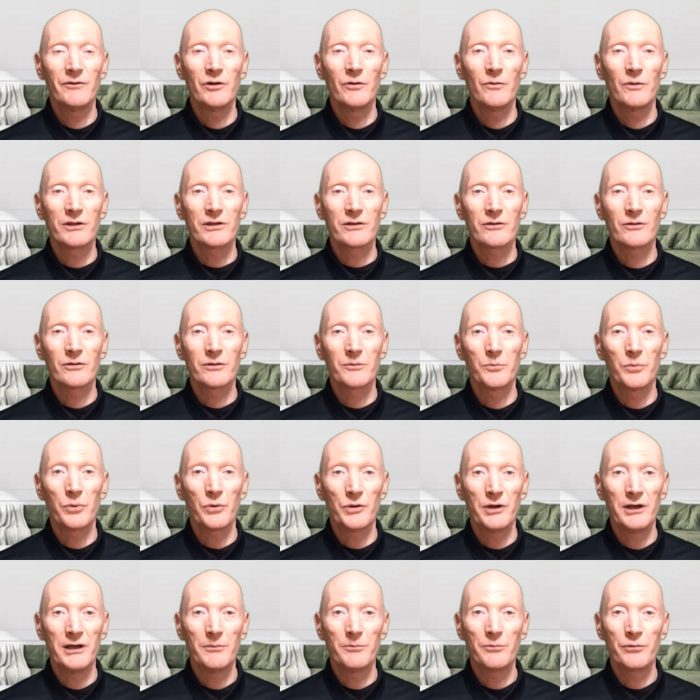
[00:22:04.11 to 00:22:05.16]
you what's called a
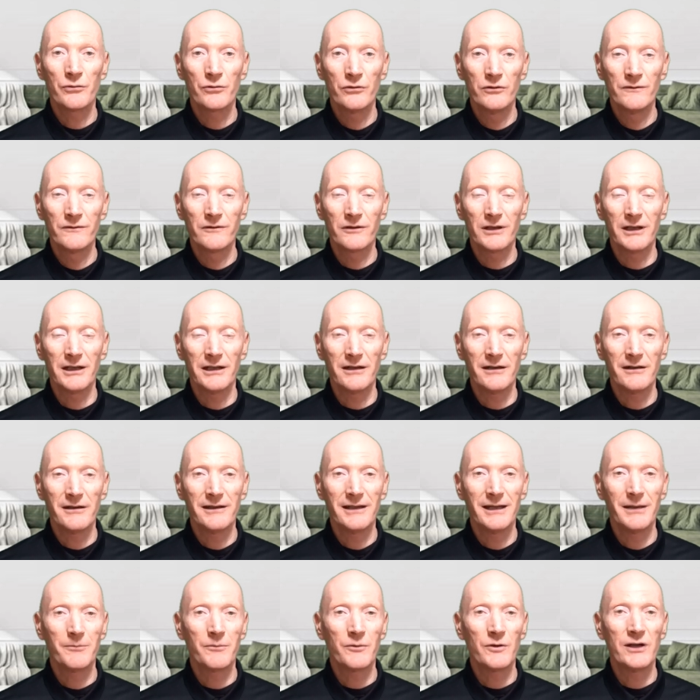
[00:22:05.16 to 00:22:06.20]
pre-approval letter,
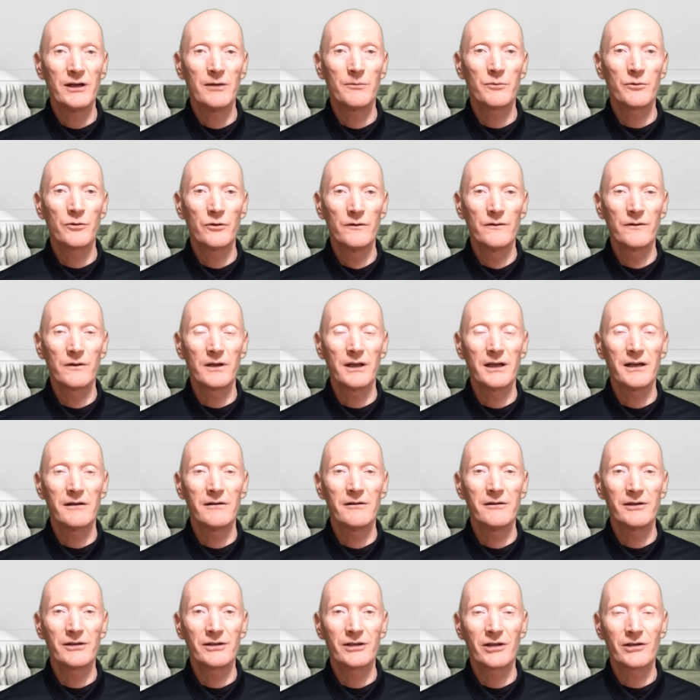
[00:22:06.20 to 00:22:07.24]
and that pre-approval
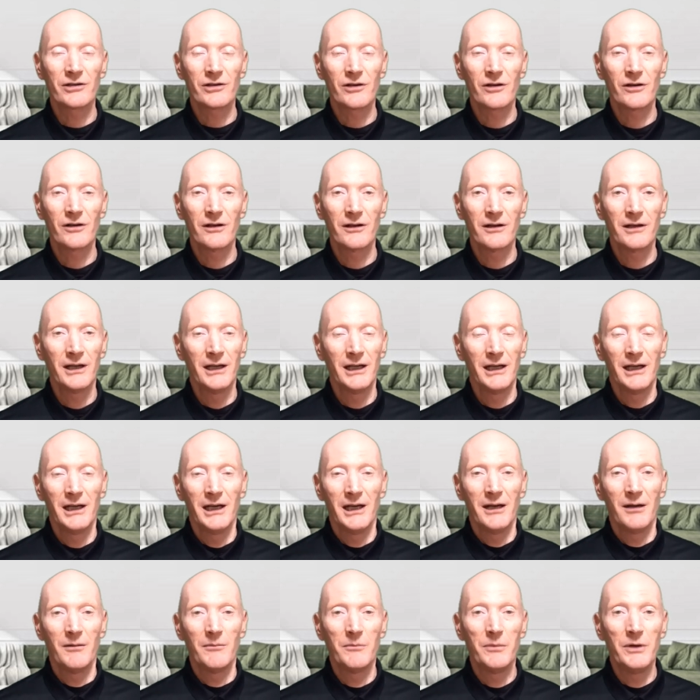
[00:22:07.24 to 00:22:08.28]
letter is just going to
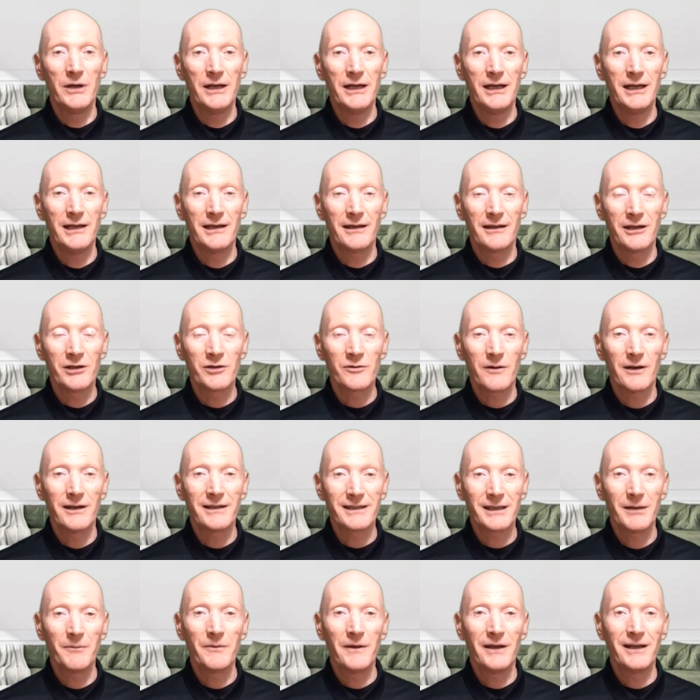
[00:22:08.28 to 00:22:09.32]
be literally
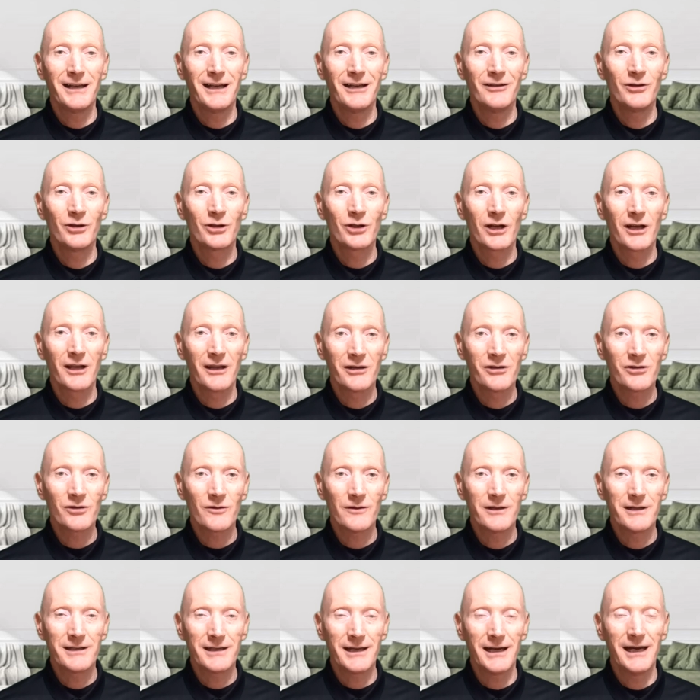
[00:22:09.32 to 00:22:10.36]
something that you can
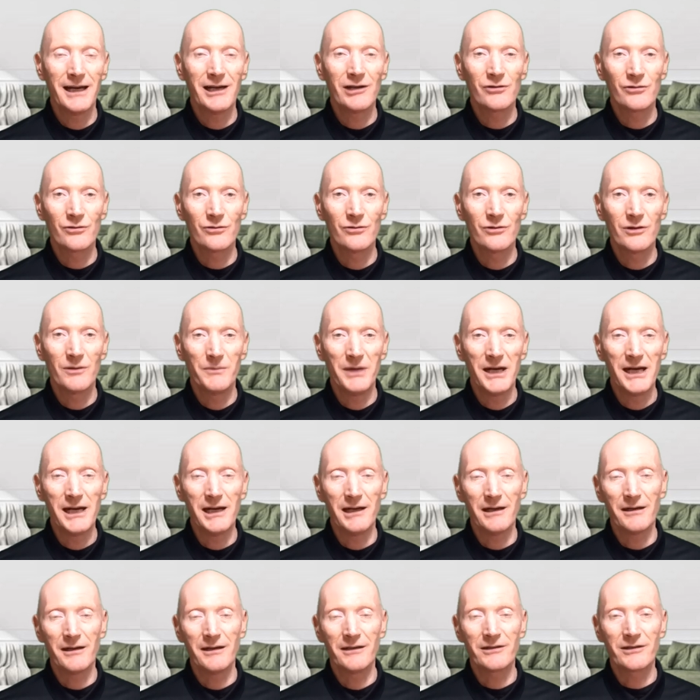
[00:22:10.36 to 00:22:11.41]
literally take to the
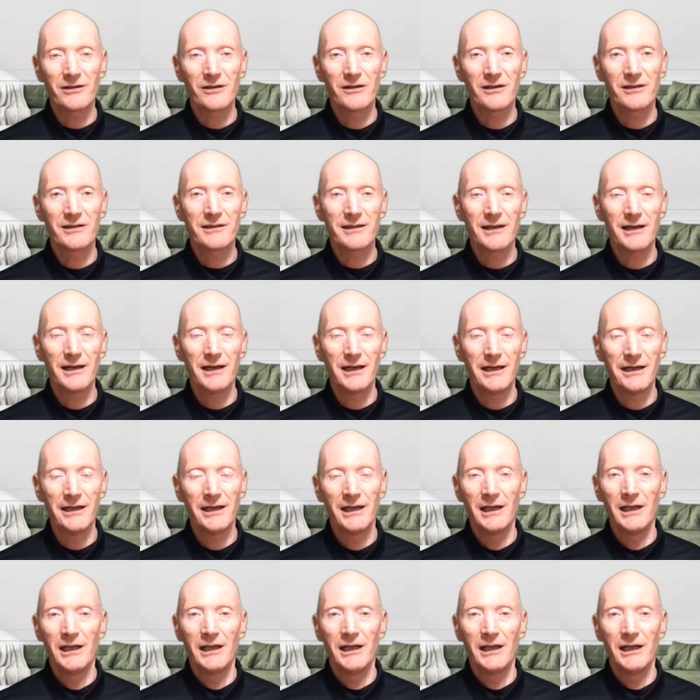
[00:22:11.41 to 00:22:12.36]
bank. It's going to say,